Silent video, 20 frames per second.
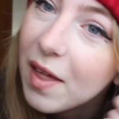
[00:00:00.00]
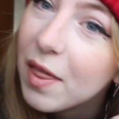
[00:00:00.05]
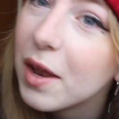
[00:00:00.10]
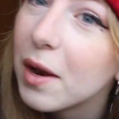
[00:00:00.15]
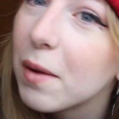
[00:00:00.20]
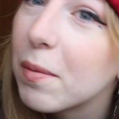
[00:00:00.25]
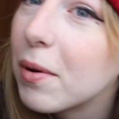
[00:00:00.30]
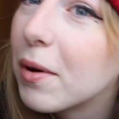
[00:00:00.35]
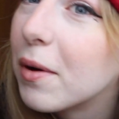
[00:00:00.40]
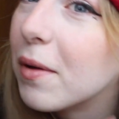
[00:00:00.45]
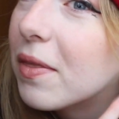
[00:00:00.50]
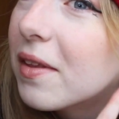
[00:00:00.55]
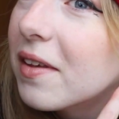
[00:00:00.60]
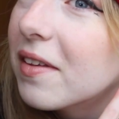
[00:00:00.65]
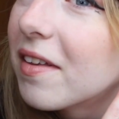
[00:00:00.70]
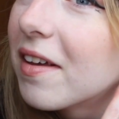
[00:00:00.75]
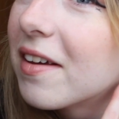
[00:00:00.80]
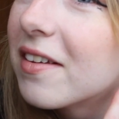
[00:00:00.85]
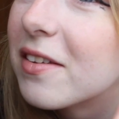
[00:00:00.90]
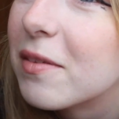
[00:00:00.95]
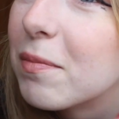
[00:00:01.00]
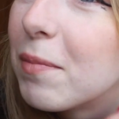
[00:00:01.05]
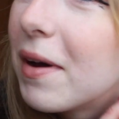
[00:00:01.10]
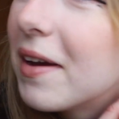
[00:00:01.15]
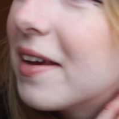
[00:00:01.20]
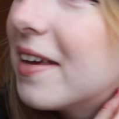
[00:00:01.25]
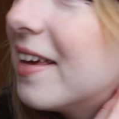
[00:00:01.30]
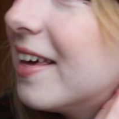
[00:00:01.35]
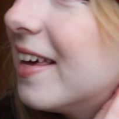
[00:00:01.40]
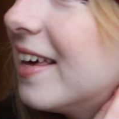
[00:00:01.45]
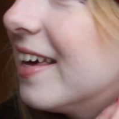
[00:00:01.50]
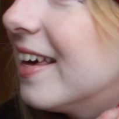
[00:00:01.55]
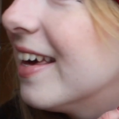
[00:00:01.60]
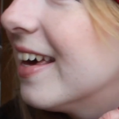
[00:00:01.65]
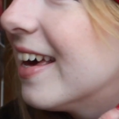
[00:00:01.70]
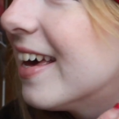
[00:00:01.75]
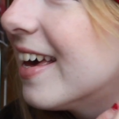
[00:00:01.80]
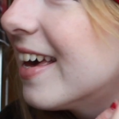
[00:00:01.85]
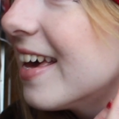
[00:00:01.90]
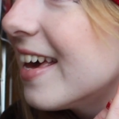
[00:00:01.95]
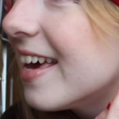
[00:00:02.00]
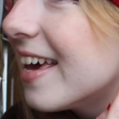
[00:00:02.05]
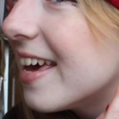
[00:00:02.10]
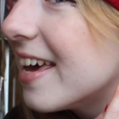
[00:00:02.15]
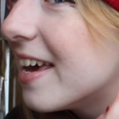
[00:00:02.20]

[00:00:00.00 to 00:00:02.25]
And then I put on these like spiky